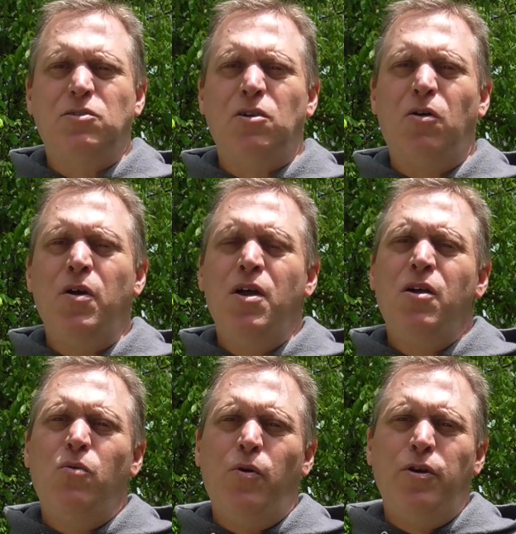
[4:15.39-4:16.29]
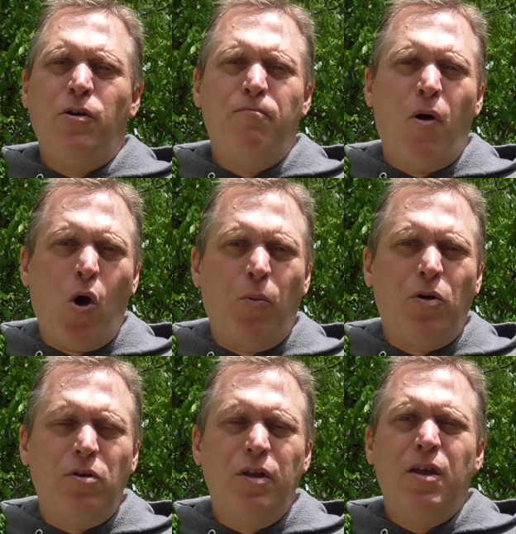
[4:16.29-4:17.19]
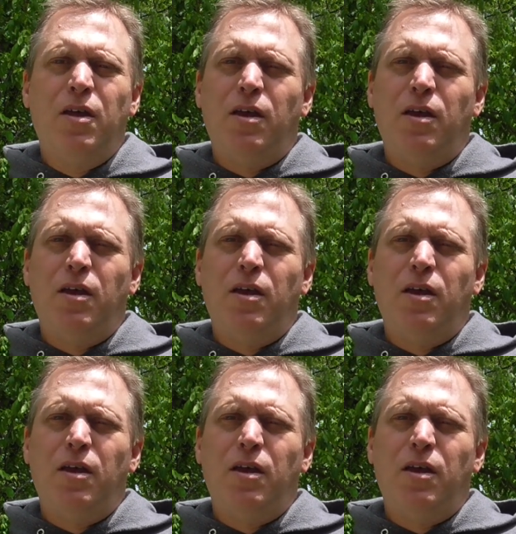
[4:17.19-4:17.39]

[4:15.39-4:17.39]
So when you're mobile